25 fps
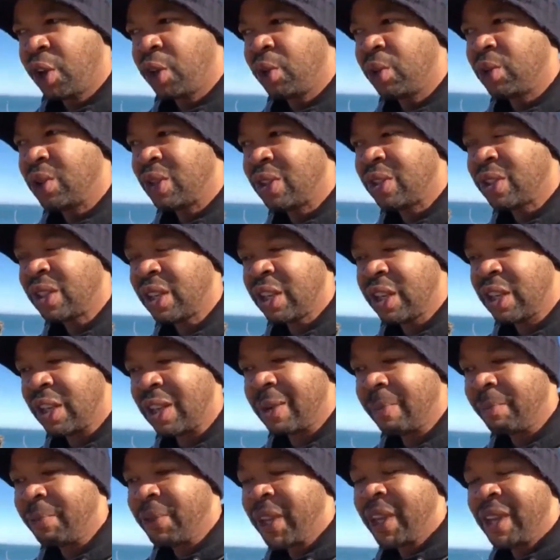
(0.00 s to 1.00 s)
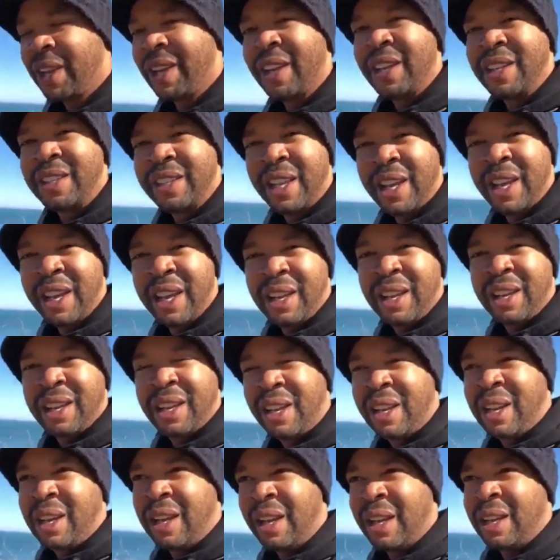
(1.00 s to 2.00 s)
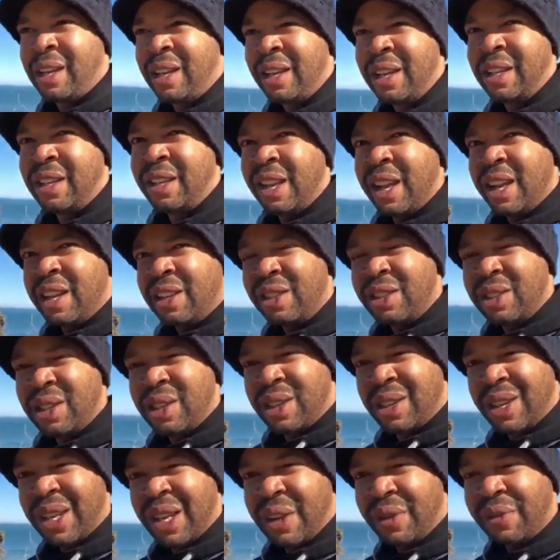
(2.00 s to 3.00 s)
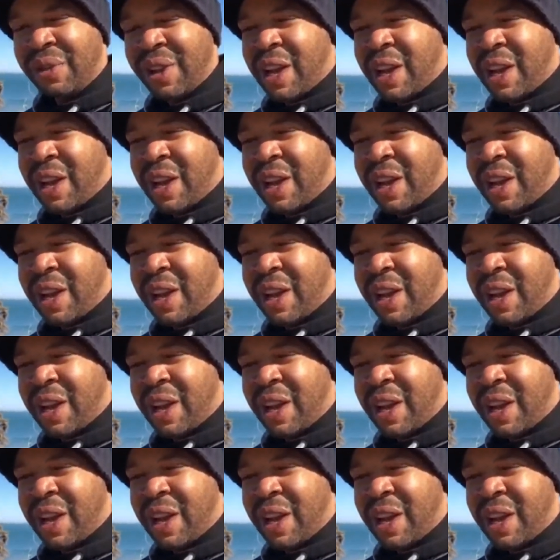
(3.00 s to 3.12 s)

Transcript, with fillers: you'll see that next year,